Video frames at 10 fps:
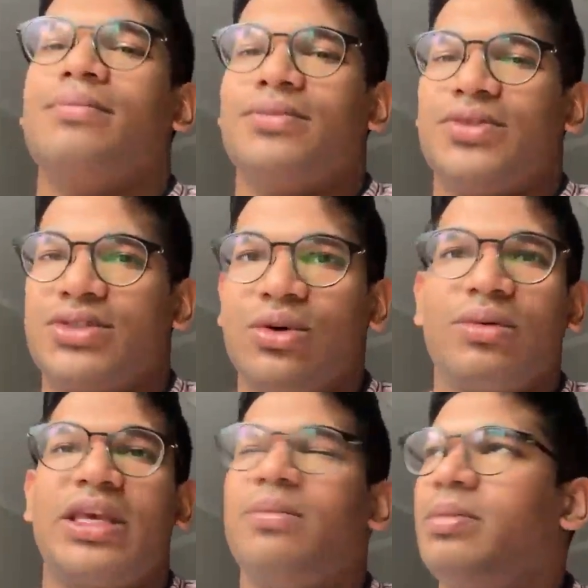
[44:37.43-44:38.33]
Still
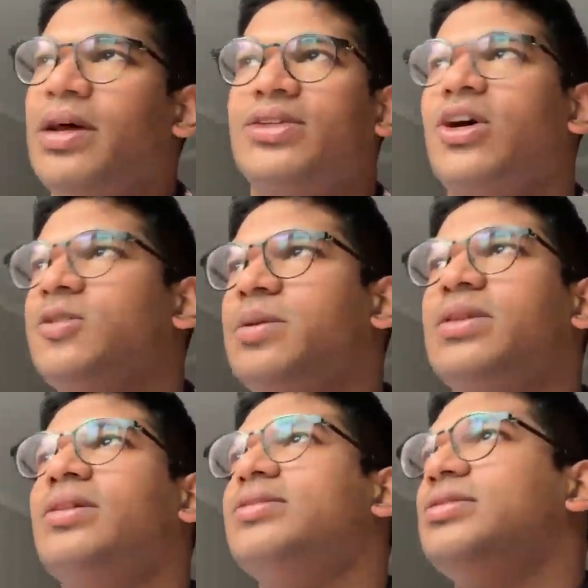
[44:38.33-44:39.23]
keep applying to
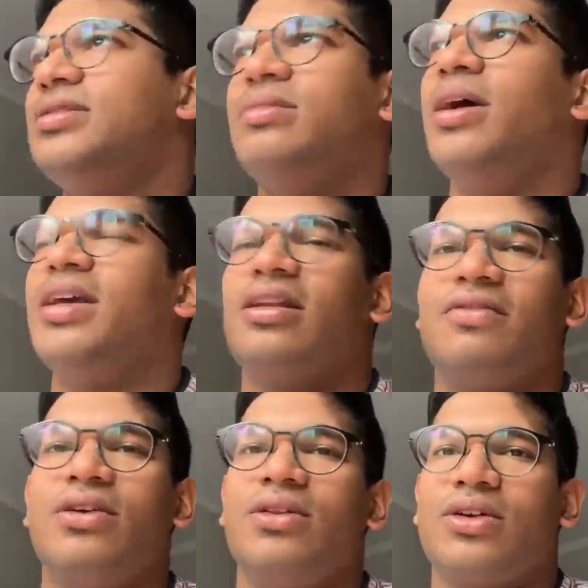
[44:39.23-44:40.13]
hospitals. You might get a
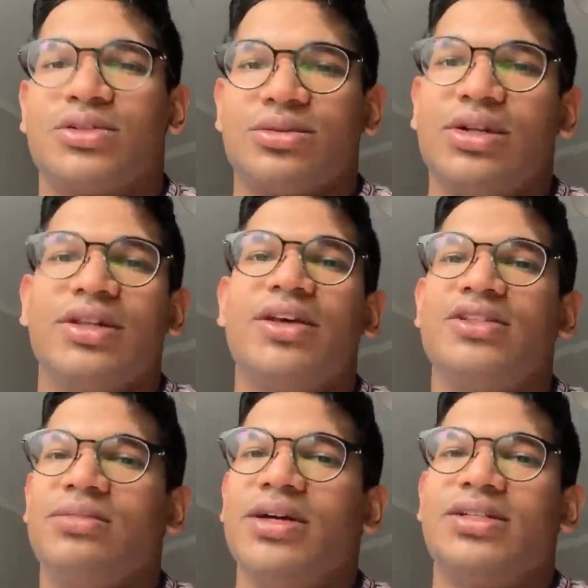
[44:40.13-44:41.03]
few in the Christmas
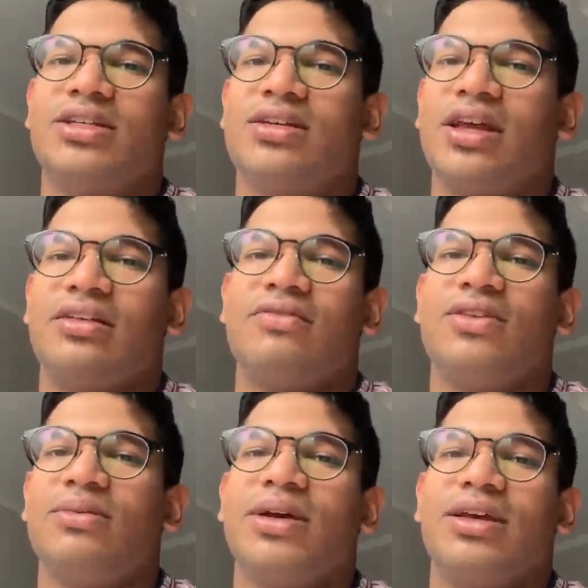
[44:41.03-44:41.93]
holidays. You might get a
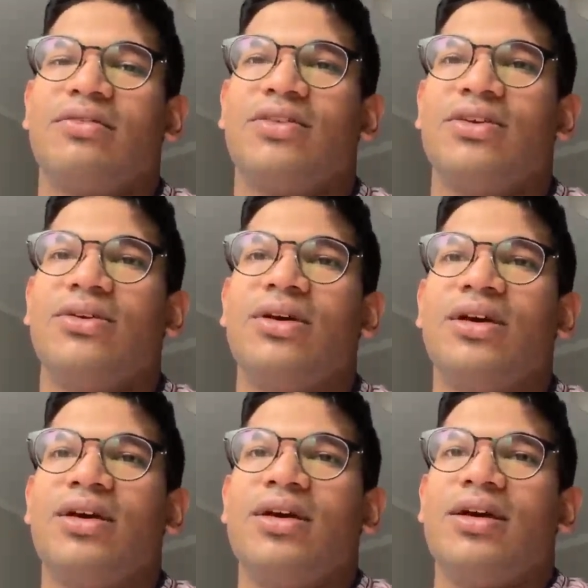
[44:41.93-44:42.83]
few
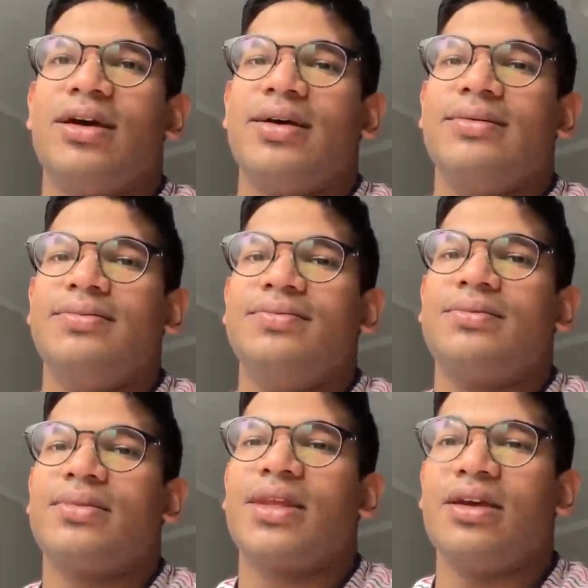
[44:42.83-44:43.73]

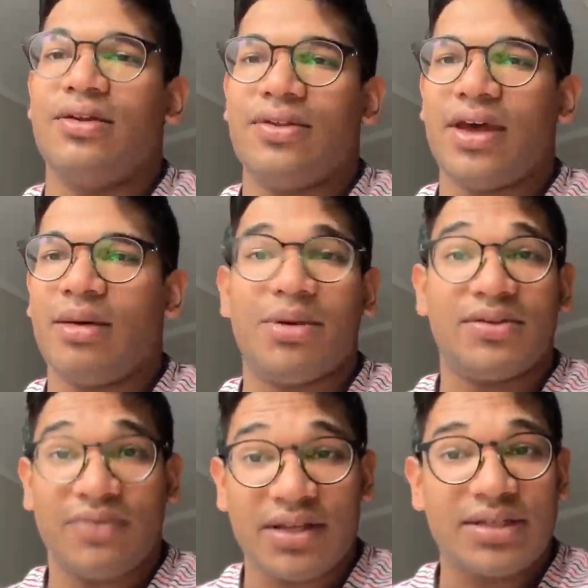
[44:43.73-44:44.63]
here and there.
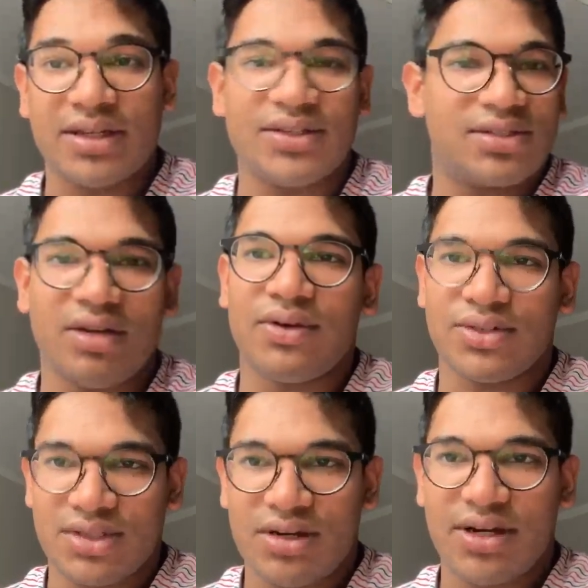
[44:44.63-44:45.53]
But firstly, just start
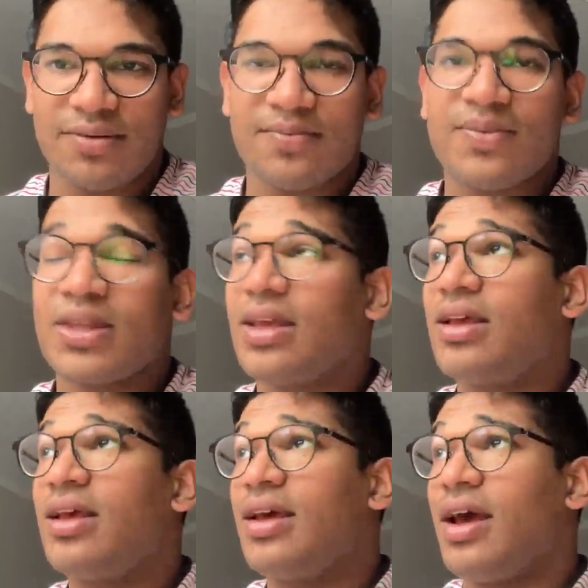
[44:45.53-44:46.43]
volunteering.
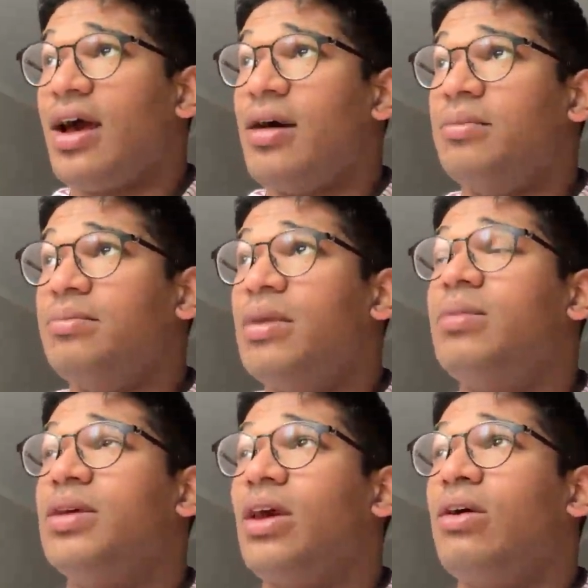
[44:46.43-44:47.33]

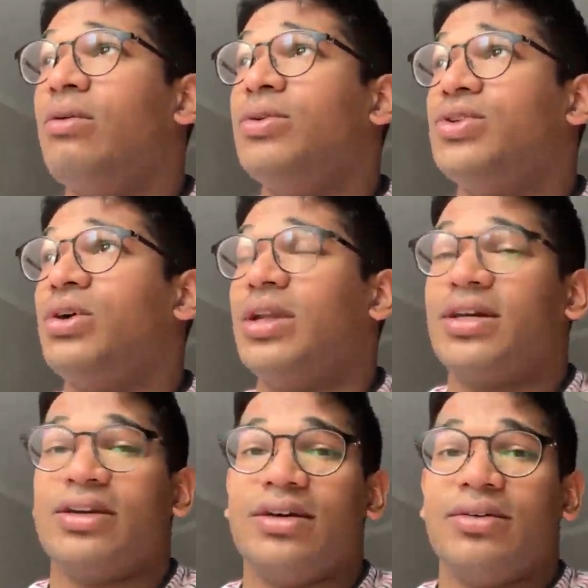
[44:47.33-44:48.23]
Maybe join
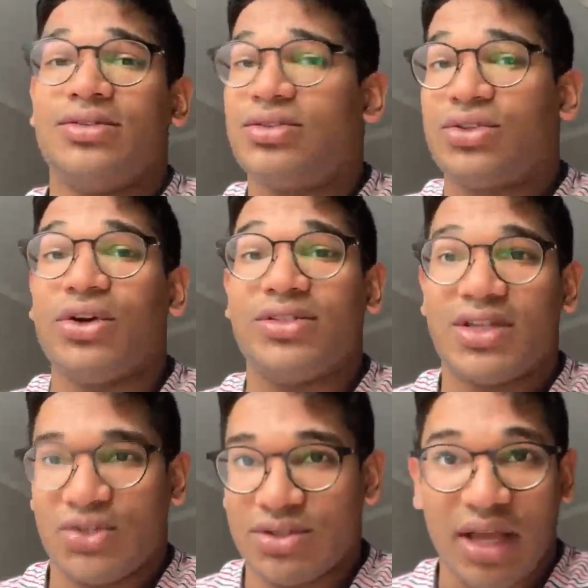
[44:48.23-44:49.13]

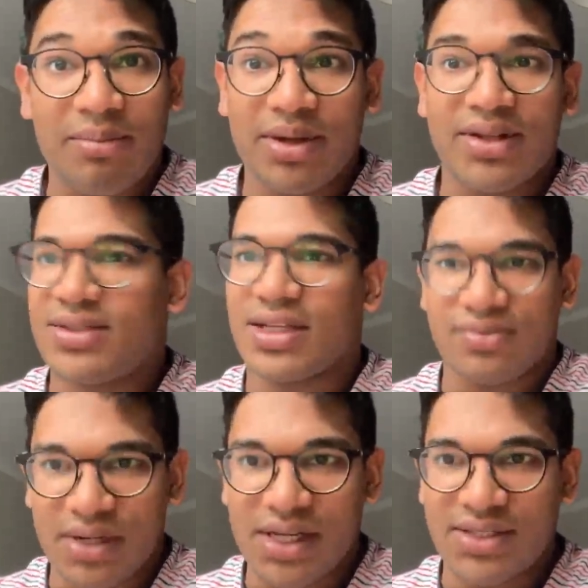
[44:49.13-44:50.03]
St. John's ambulance.
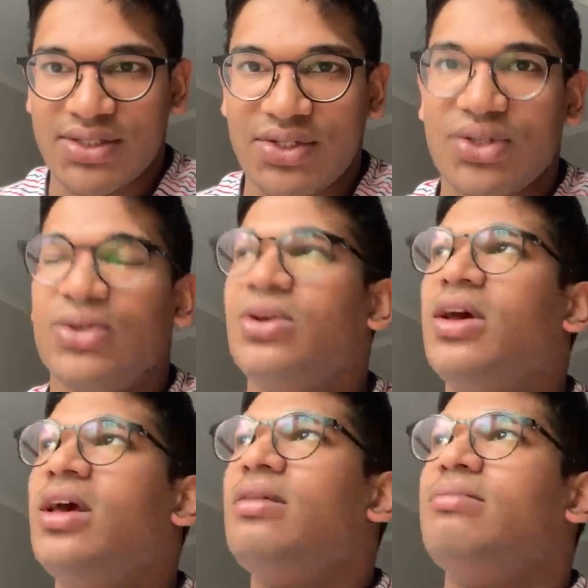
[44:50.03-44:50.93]
That's really easy to do.
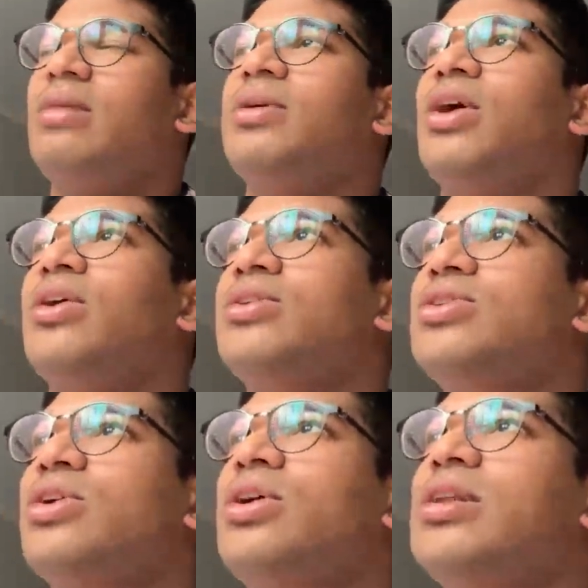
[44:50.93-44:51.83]
maybe go and
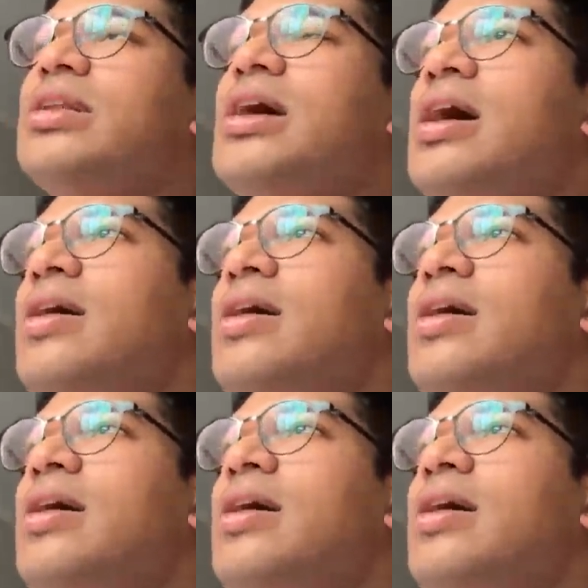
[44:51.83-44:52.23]
join.